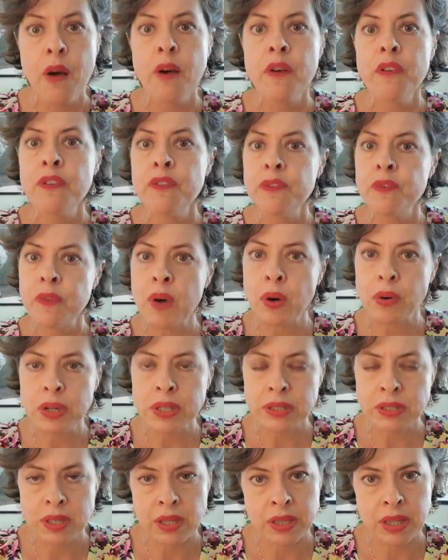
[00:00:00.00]

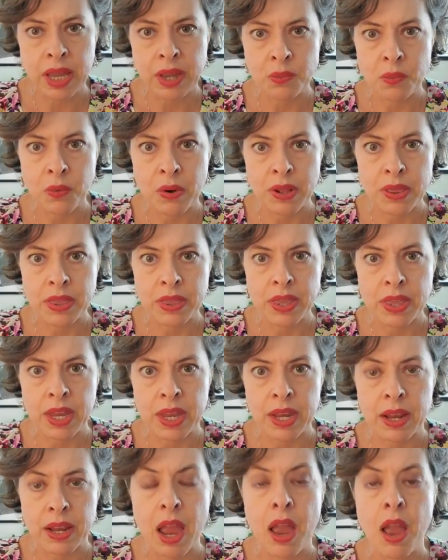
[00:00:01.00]
Focus on that one
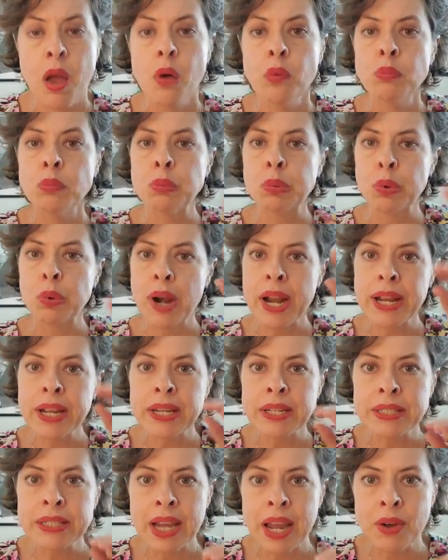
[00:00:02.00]
thing. Break
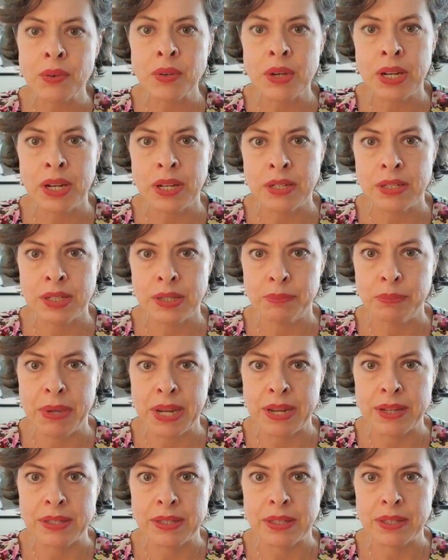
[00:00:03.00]
it down into
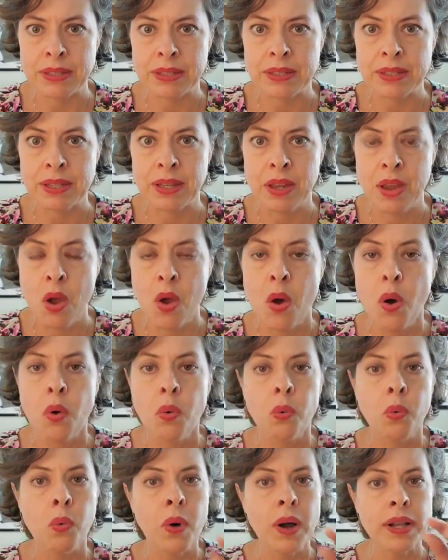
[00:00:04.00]
pieces.
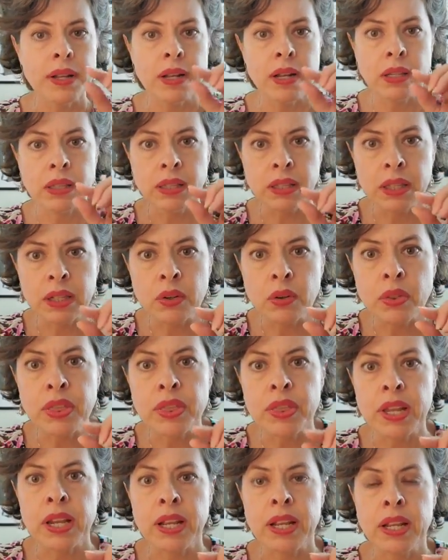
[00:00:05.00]
What little
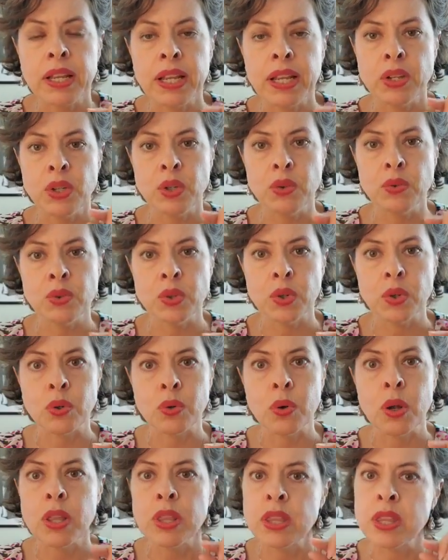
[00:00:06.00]
thing can you
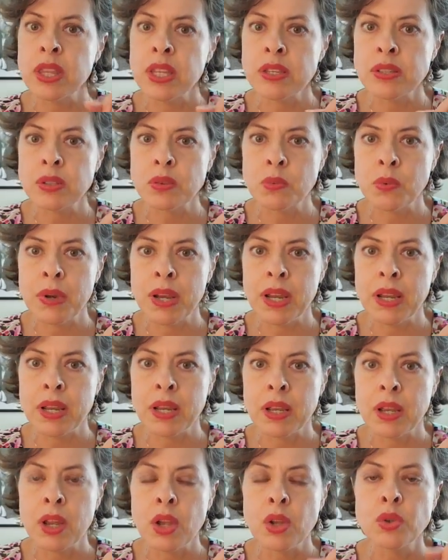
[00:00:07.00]
do this
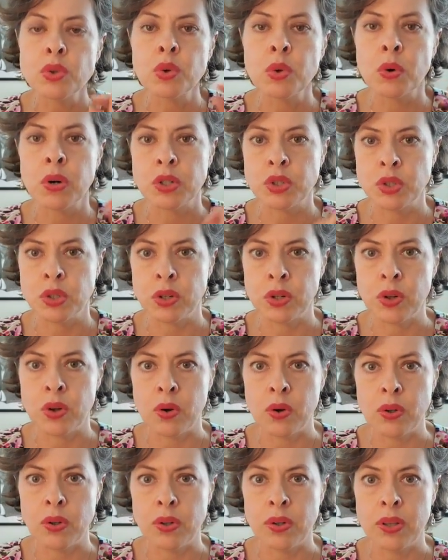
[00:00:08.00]
week toward your
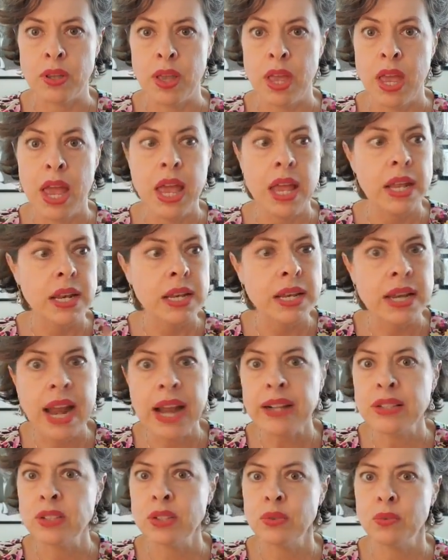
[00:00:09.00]
goal?
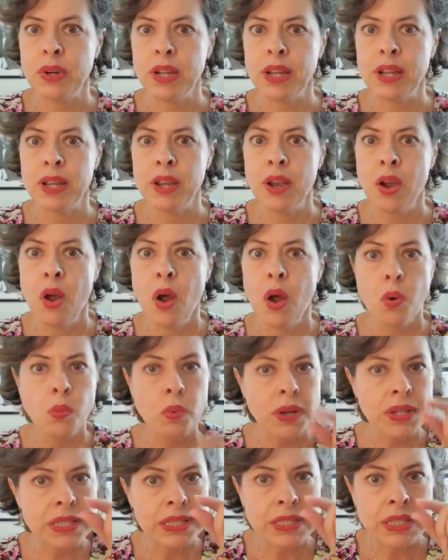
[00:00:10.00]
Next week,
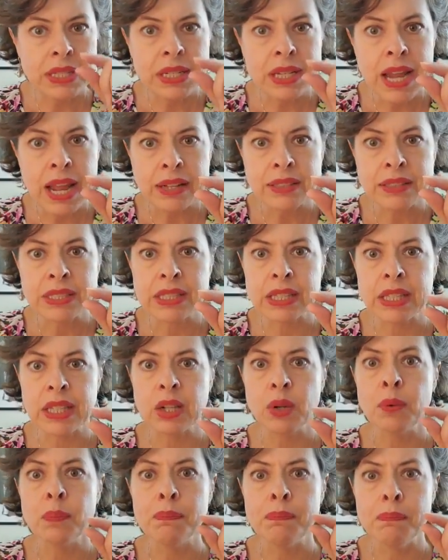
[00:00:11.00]
what's the next
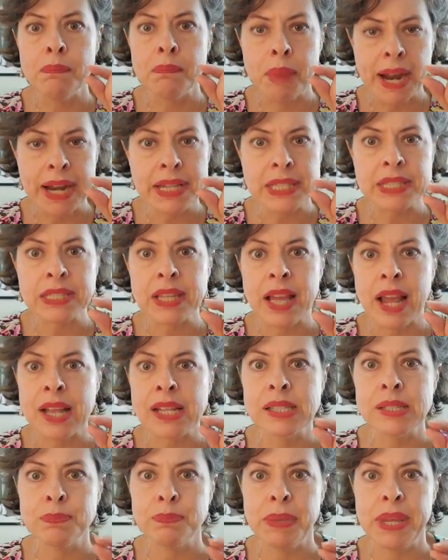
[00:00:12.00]
little
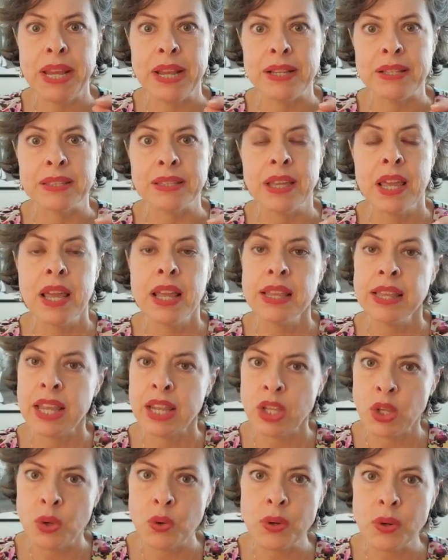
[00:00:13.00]
bite-sized piece that
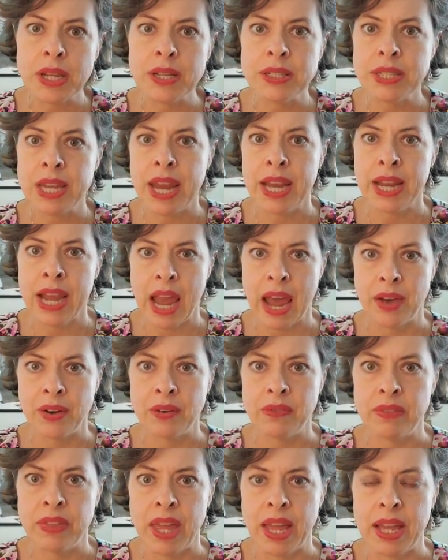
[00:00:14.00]
you can take out
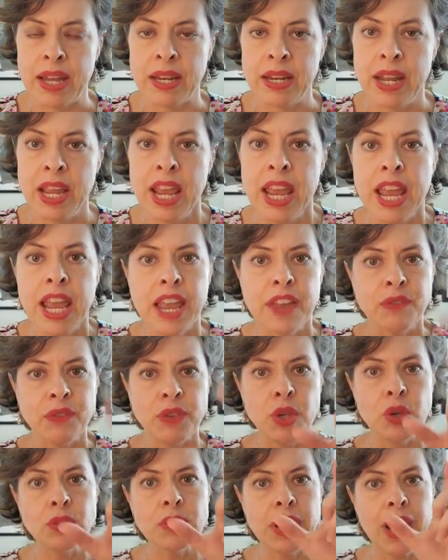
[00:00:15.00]
of that? If
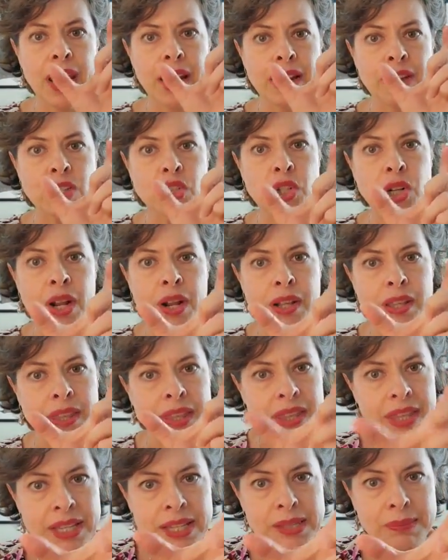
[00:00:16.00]
you take a chunk
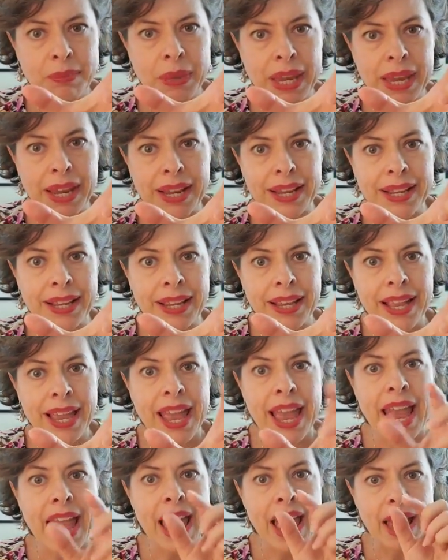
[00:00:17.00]
this big
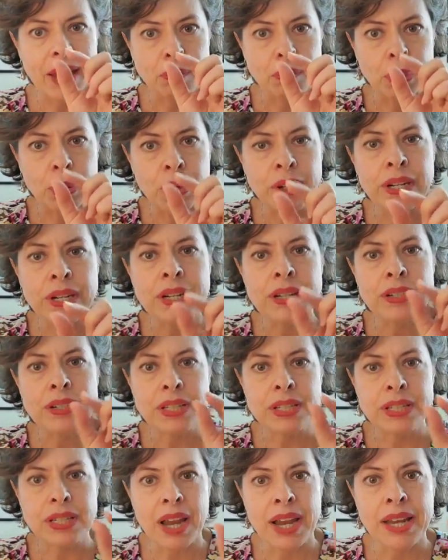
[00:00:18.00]
and put it into
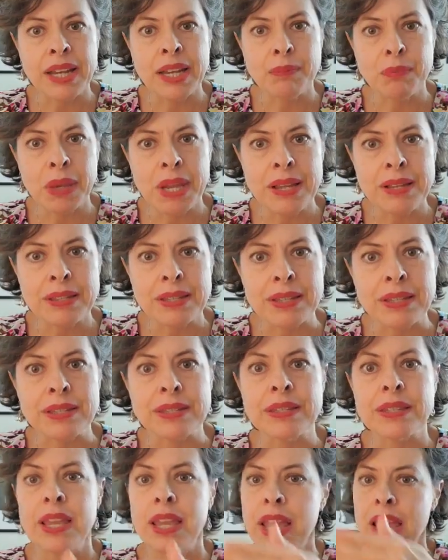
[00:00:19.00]
tiny
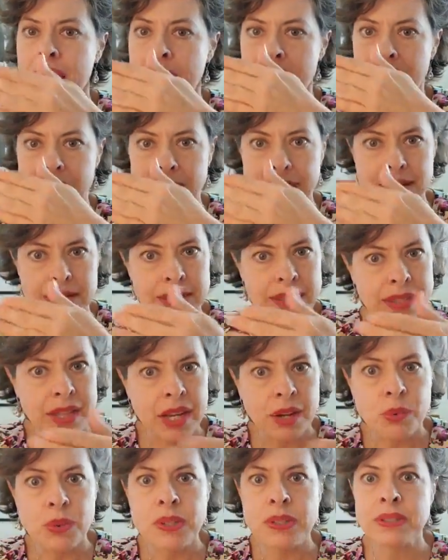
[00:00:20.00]
pieces in a
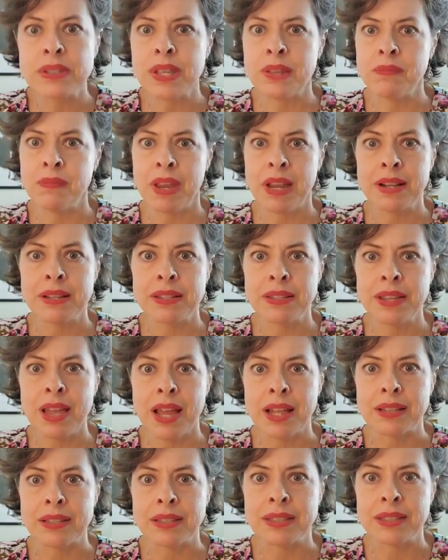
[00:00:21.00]
sequence that makes
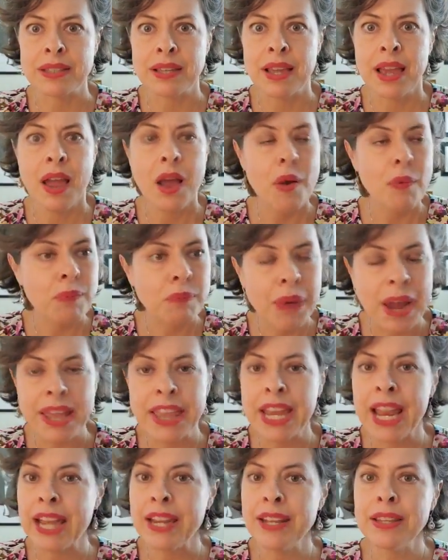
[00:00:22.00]
sense, by
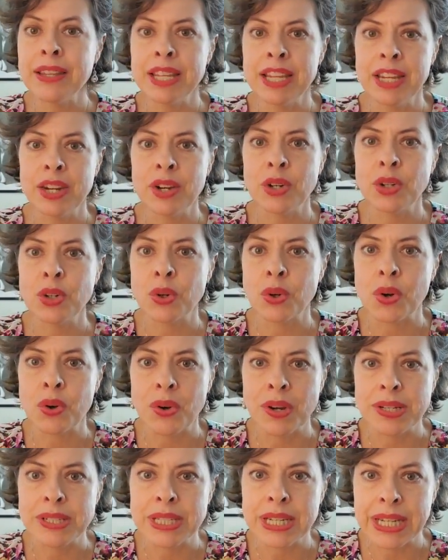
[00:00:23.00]
the end of the year, you're
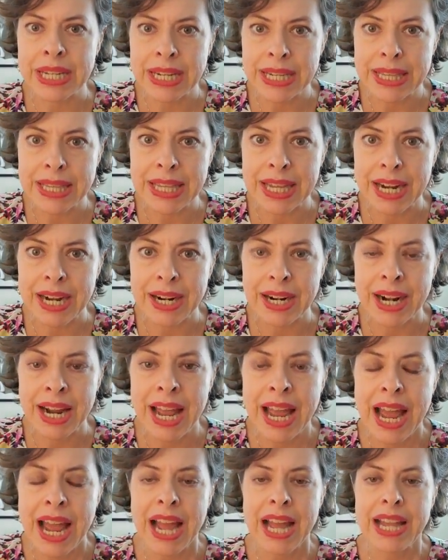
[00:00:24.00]
going to get there.
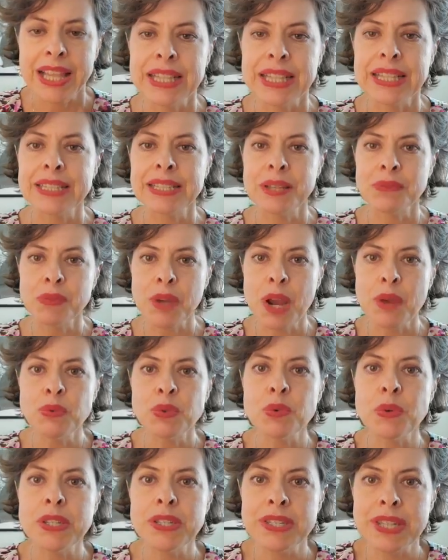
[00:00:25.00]
I
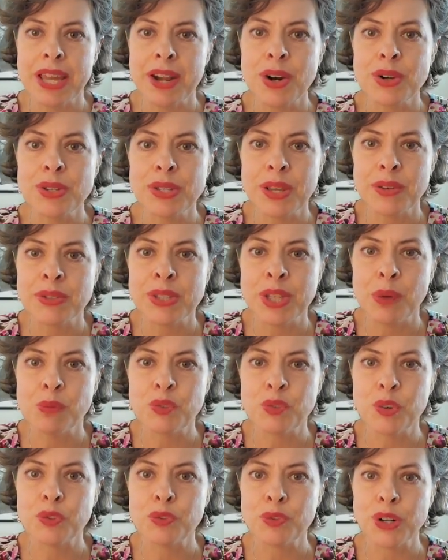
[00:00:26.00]
sometimes we set ourselves up
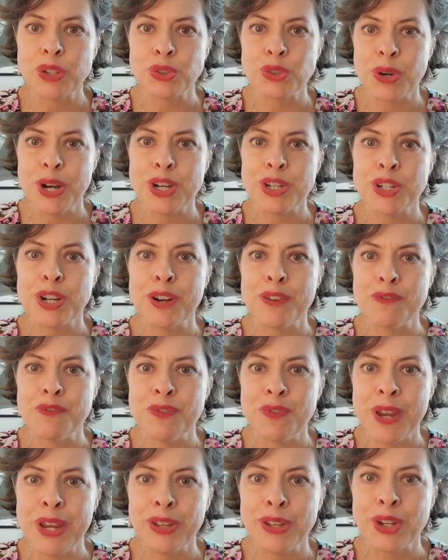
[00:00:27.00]
for frustration and
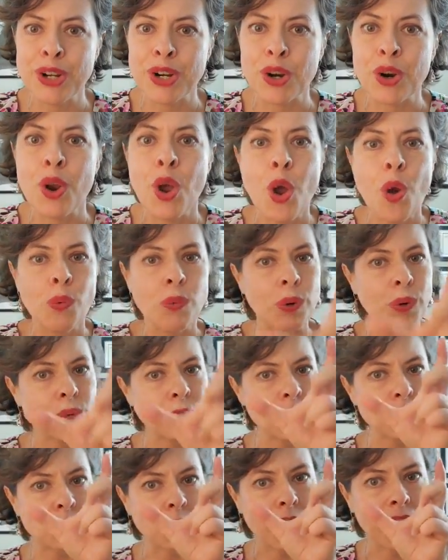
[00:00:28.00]
failure when
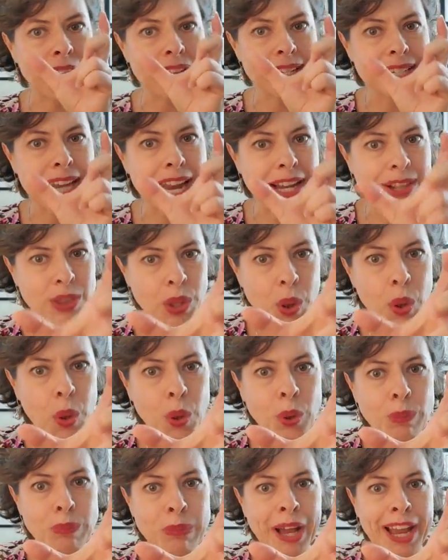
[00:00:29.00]
we try and take the
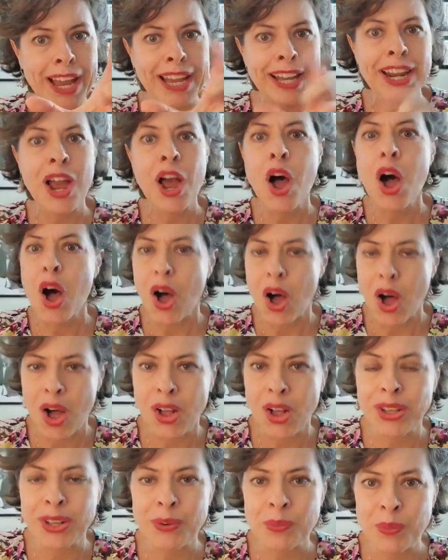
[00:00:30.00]
whole bite
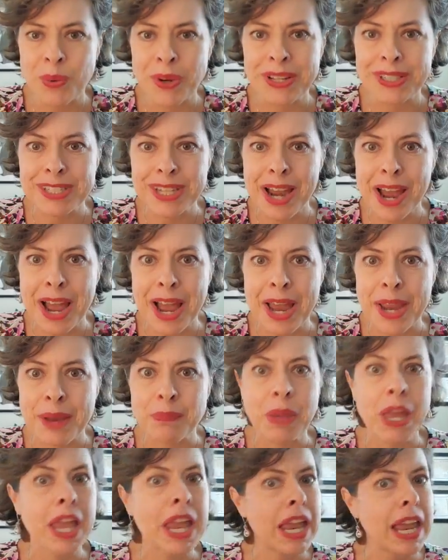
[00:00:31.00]
all at one
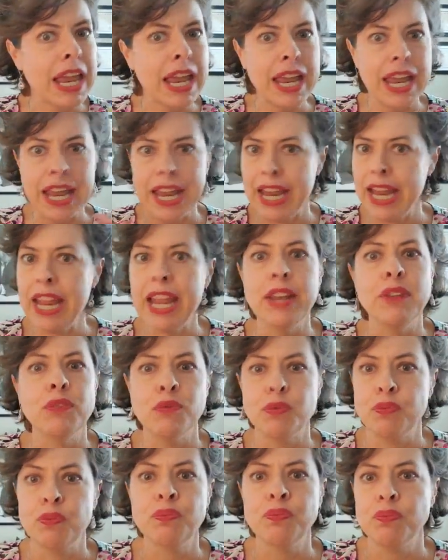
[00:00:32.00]
time in
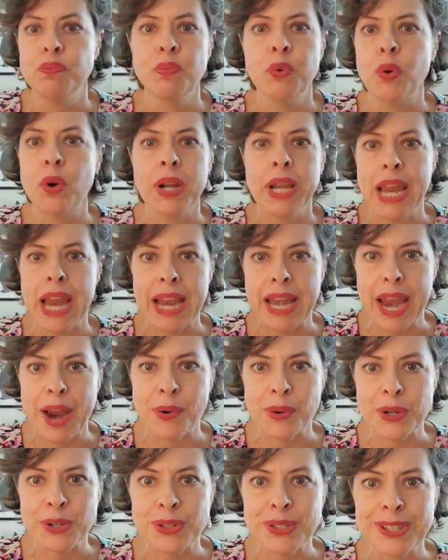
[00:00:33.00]
48
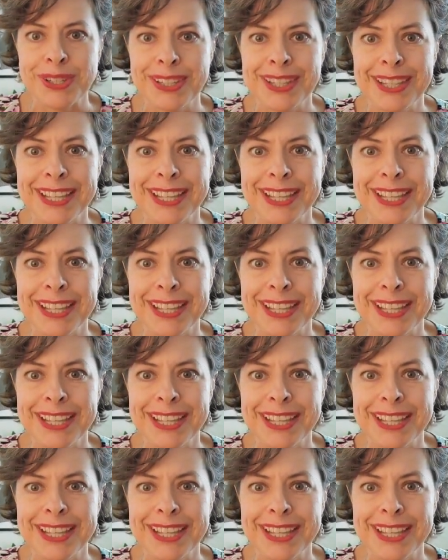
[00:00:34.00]
hours.